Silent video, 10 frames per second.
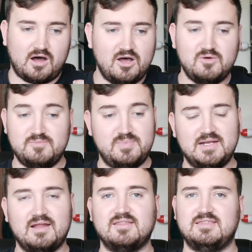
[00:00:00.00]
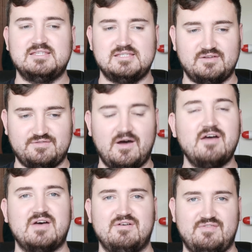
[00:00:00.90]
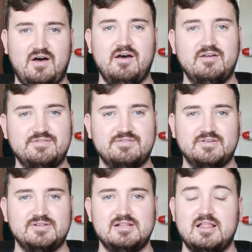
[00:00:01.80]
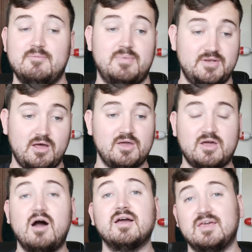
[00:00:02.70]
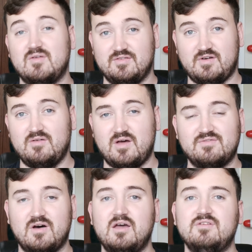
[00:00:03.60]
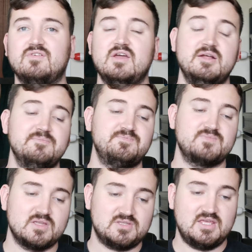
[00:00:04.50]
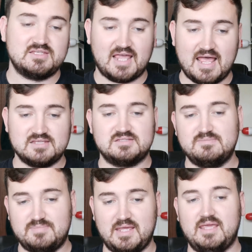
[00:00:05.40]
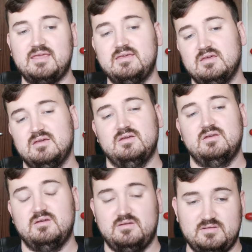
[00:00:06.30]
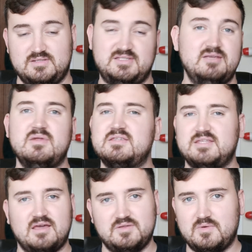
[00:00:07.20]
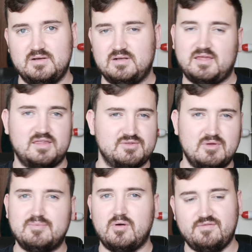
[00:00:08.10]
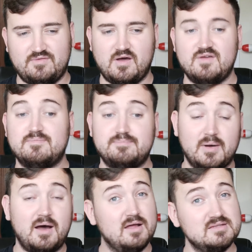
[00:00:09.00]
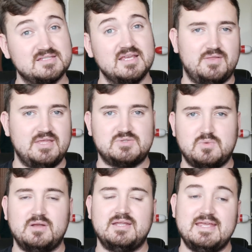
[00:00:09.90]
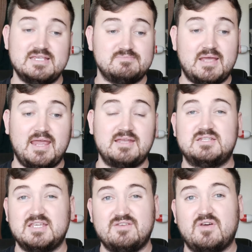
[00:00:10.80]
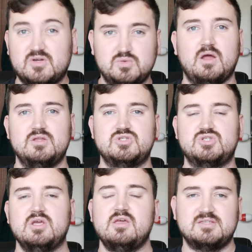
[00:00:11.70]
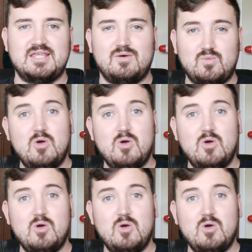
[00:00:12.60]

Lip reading: I would be like, this is a 5 out of 5. But no, I can't give it a 5 out of 5. So this has to be similar to the other one, like a 3.5, but this one is made to give a crunch, so that